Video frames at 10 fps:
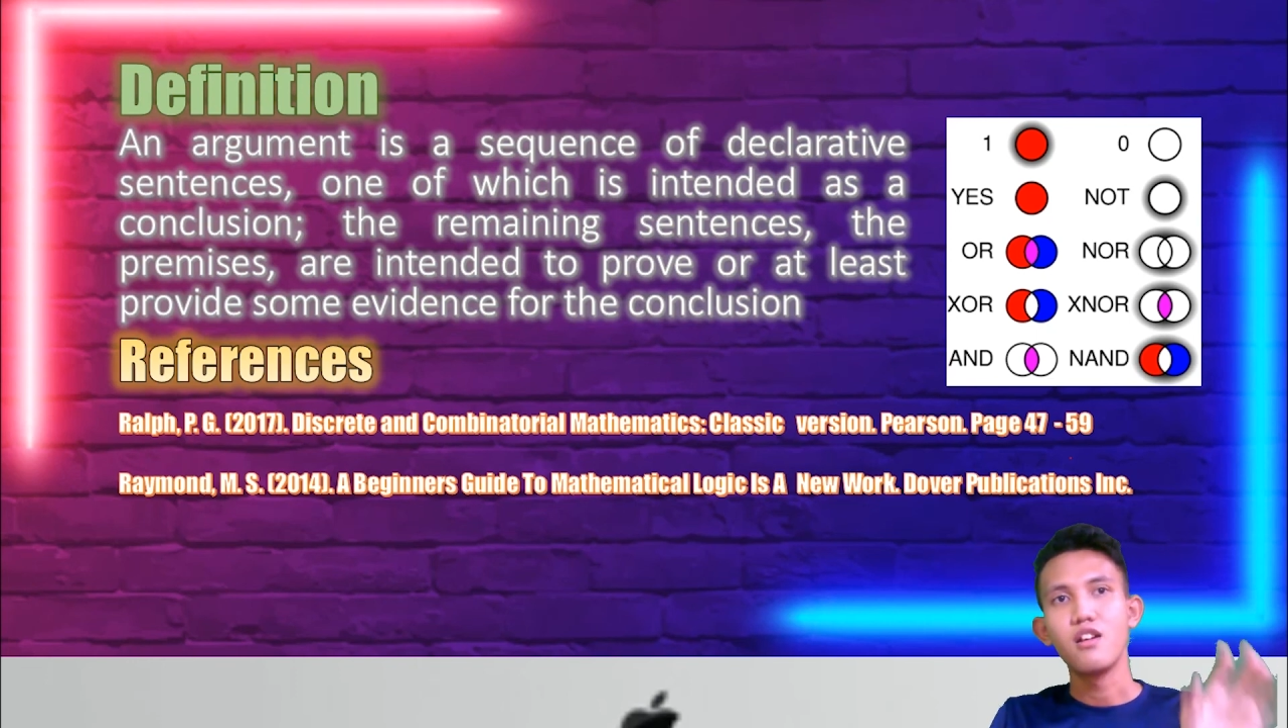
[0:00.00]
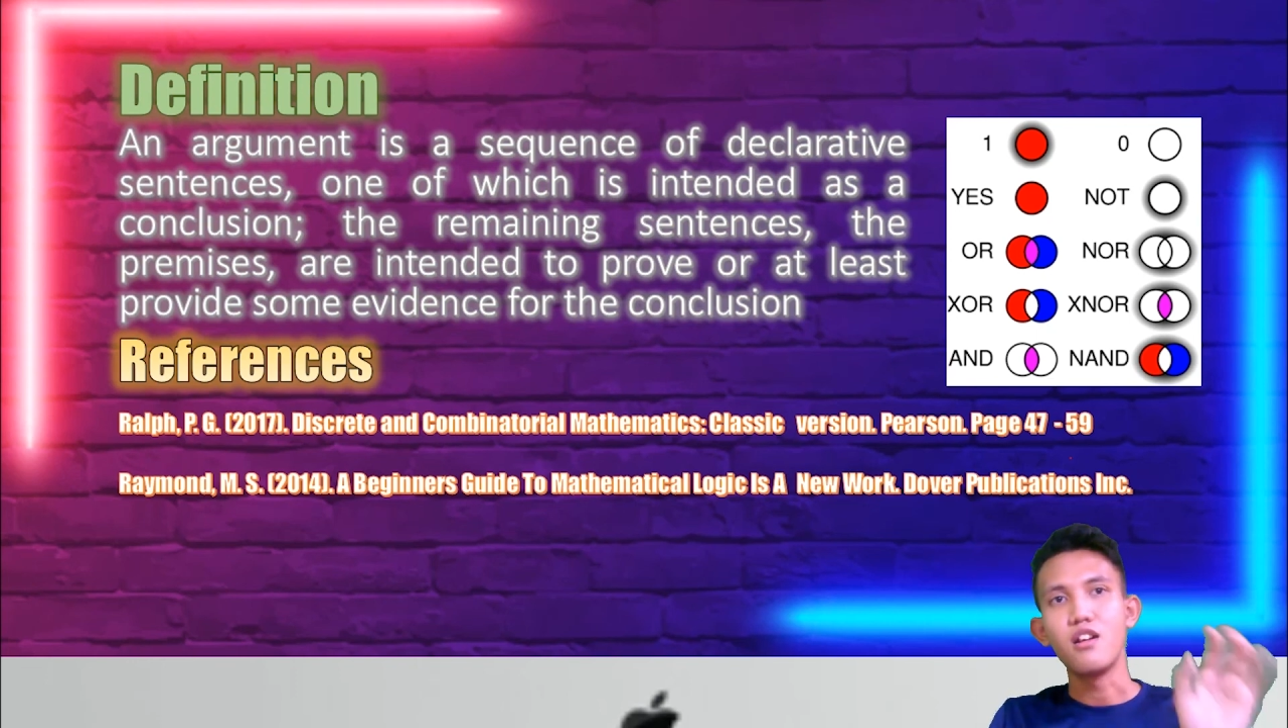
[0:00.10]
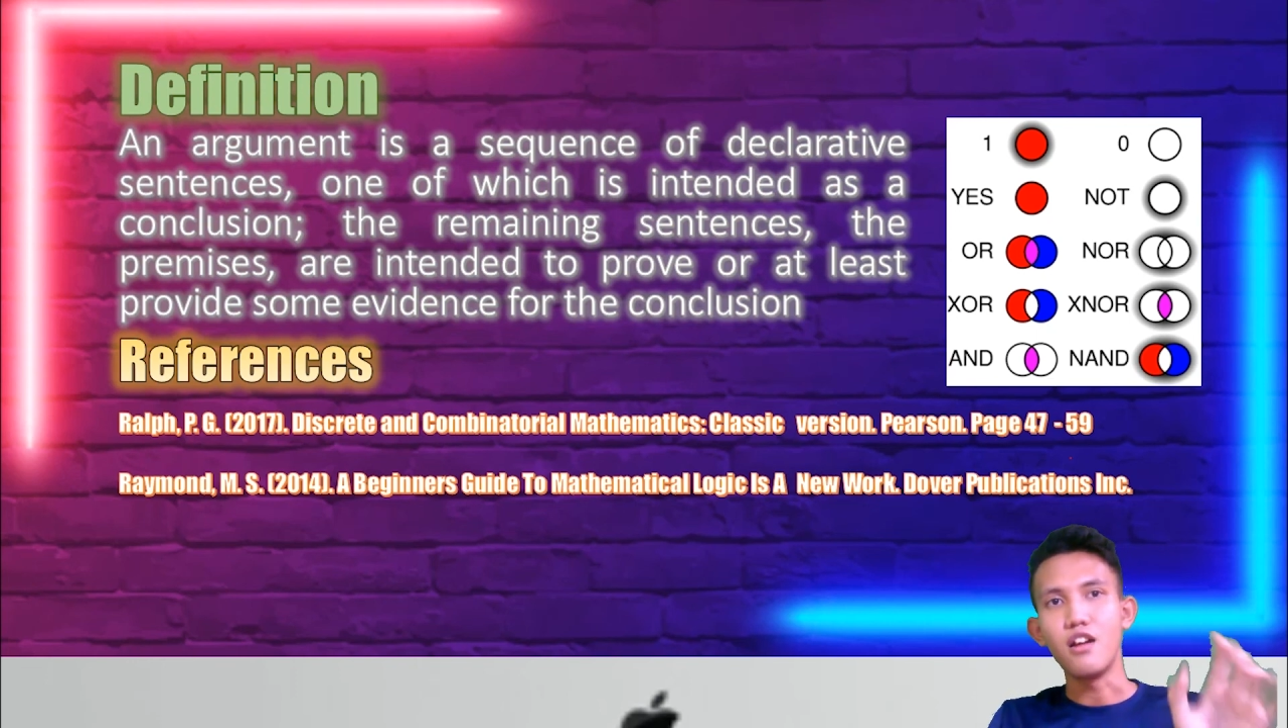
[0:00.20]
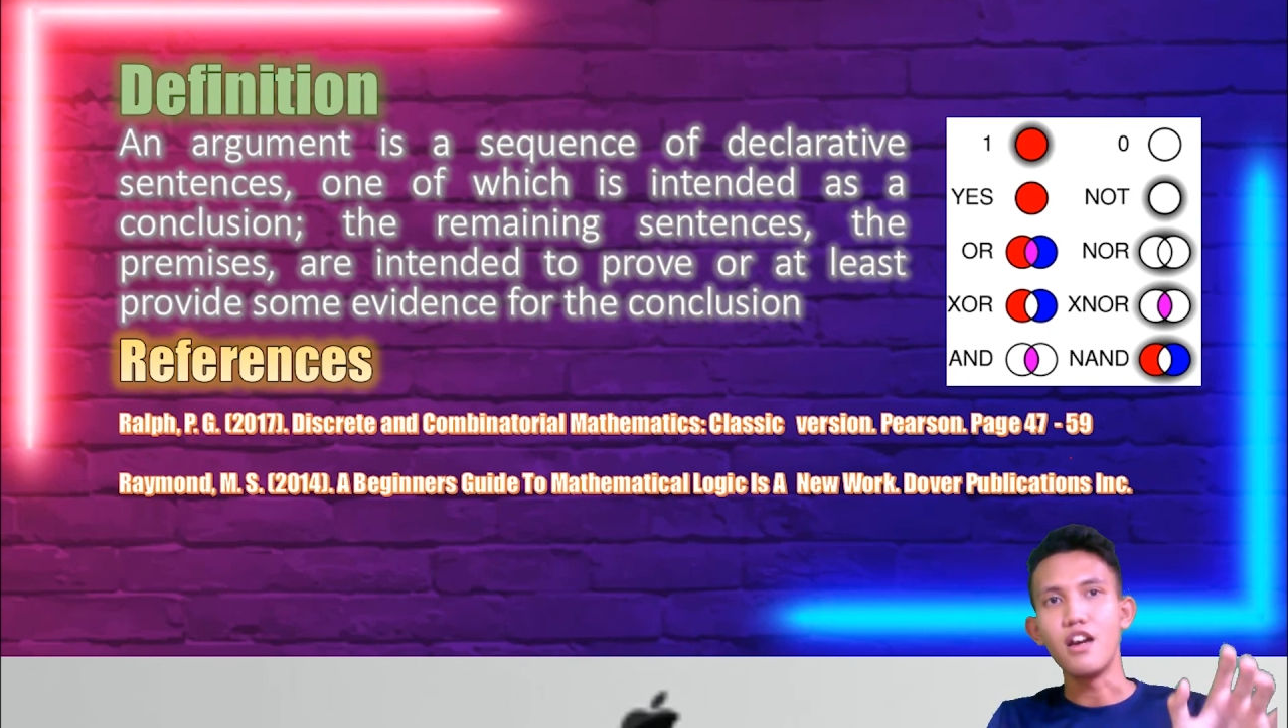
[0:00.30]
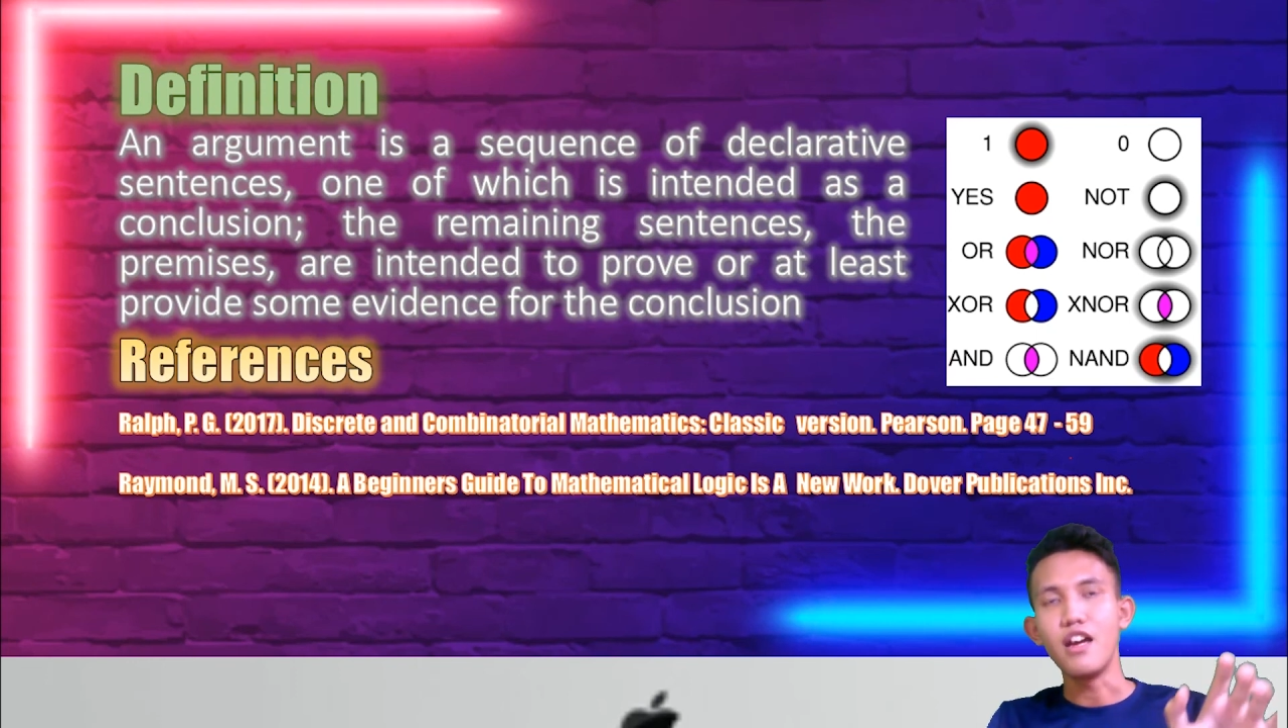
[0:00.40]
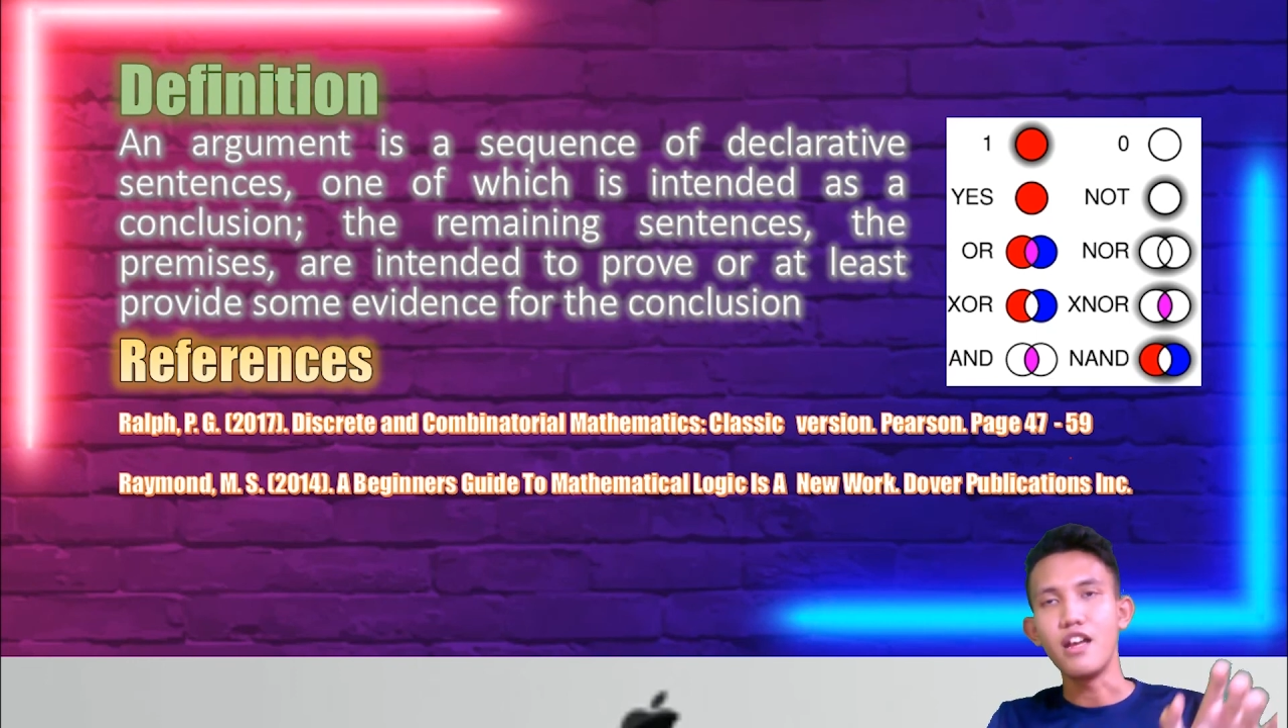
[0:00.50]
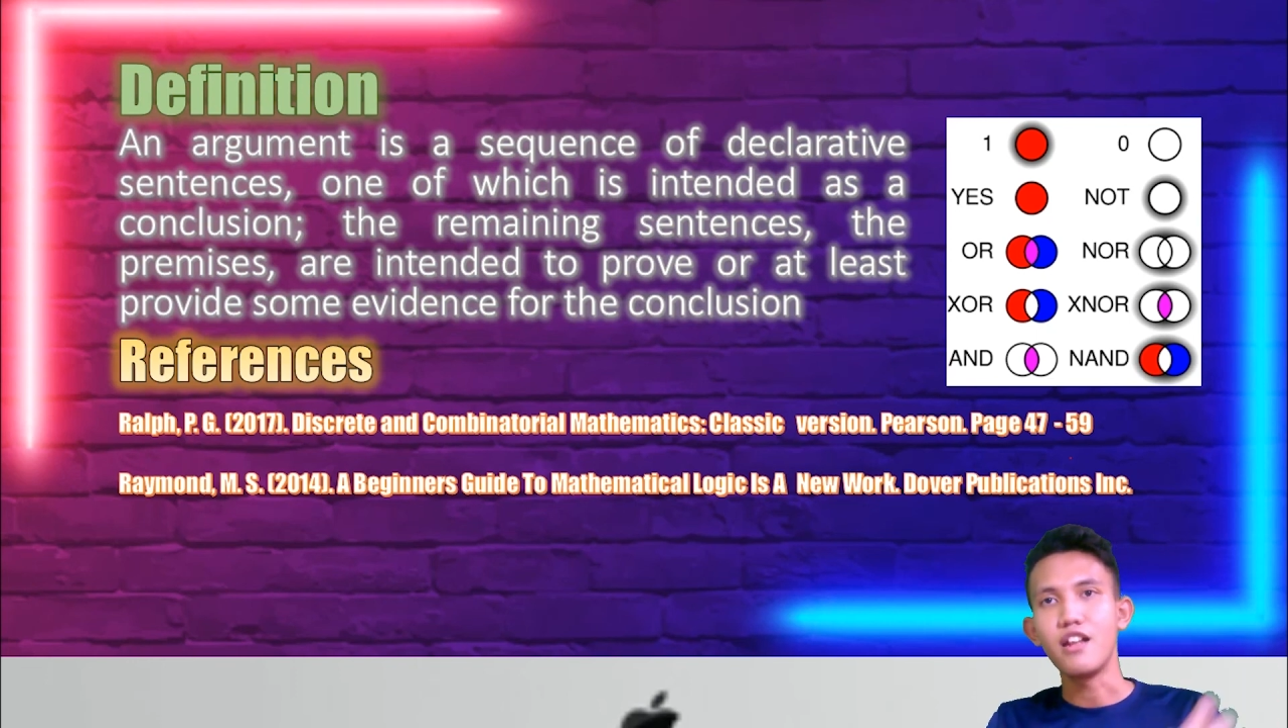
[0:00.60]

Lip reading: Alright,